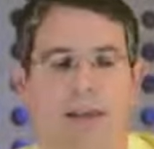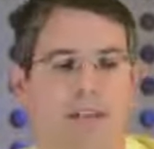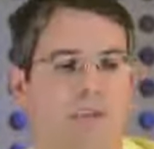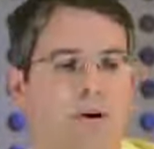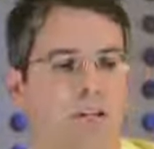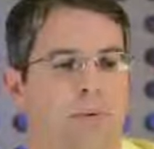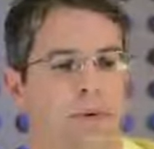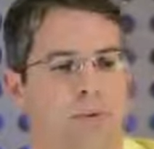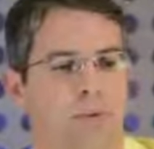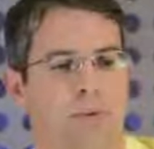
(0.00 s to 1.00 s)
Suppose I
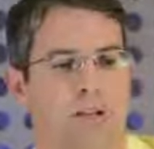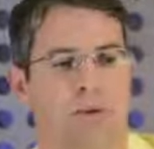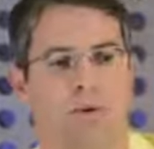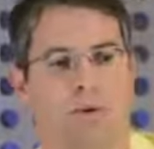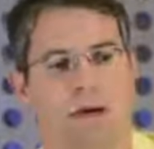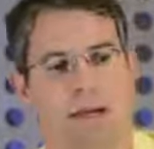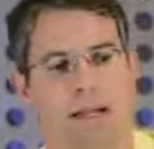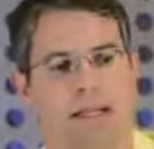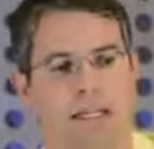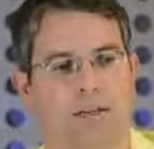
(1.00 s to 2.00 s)
want to ignore
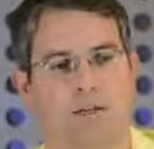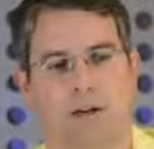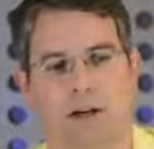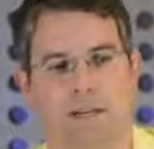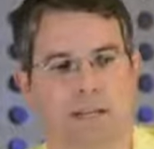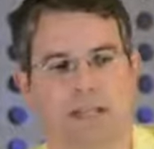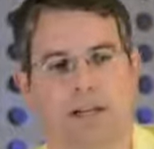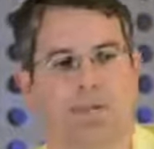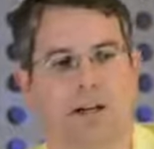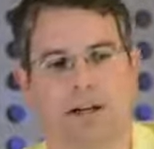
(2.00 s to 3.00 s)
a link from
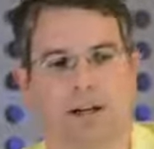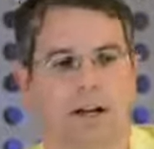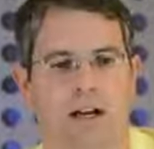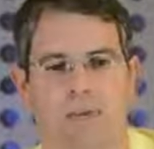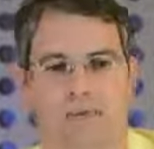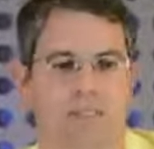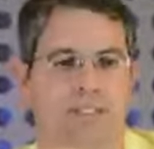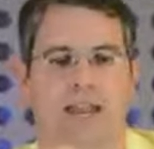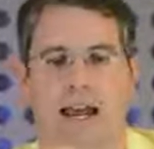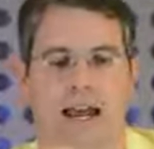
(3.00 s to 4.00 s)

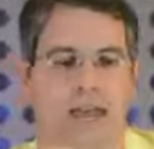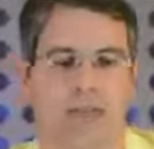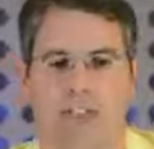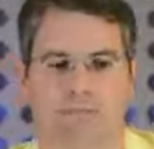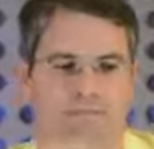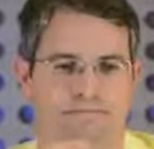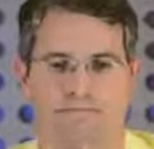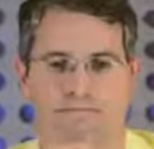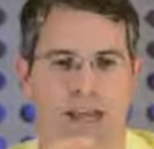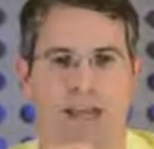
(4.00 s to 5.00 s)

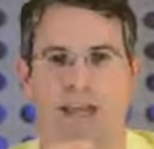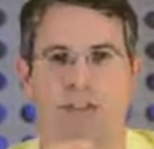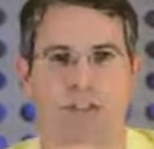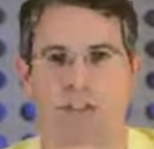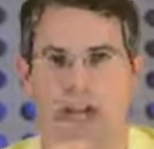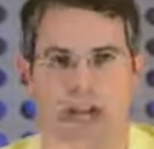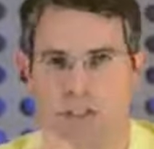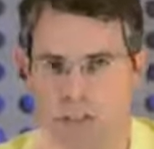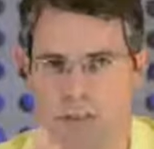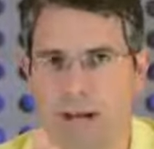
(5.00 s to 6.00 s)

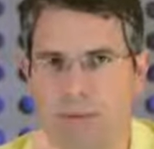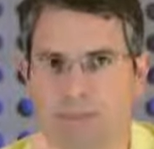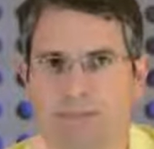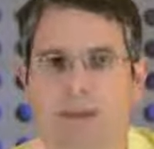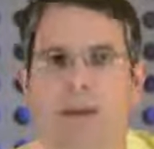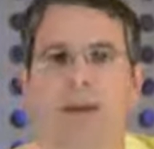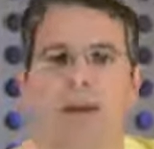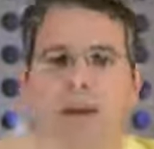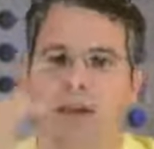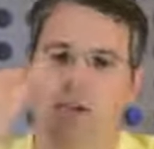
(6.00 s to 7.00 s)
example.com/page.html.
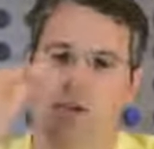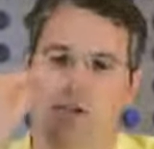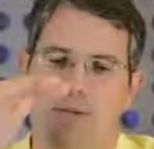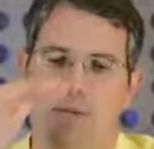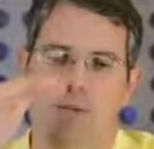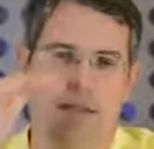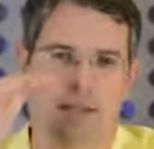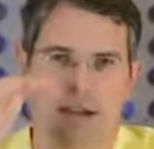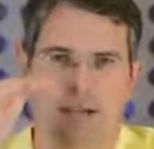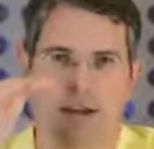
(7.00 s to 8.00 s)
You simply make a
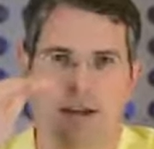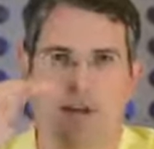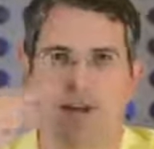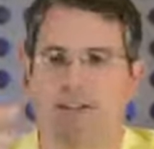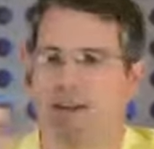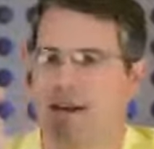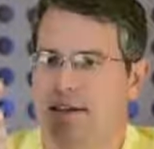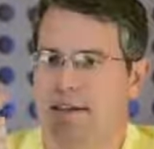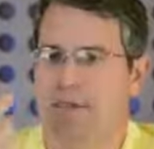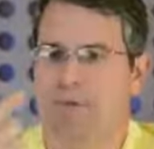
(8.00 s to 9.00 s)
text file that says
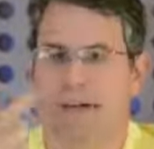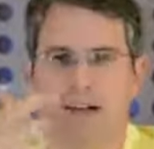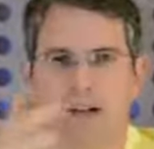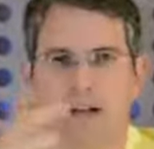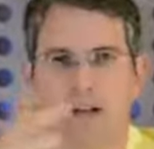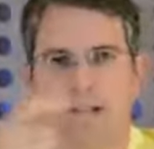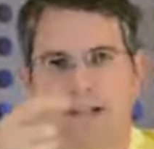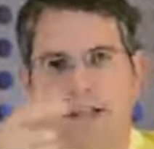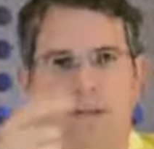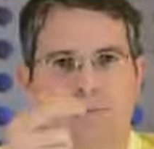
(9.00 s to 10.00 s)

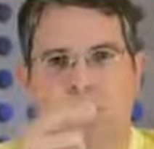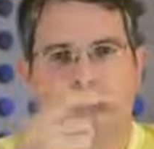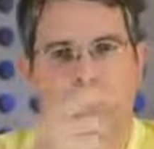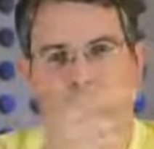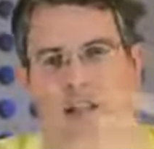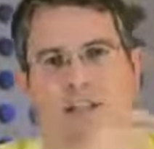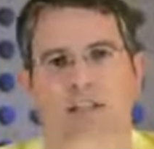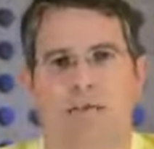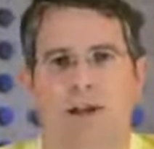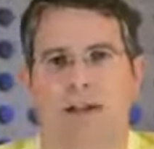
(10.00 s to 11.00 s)

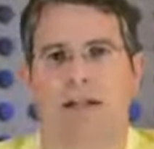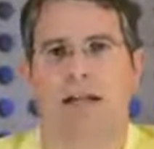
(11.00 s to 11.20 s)
example.com/page.html,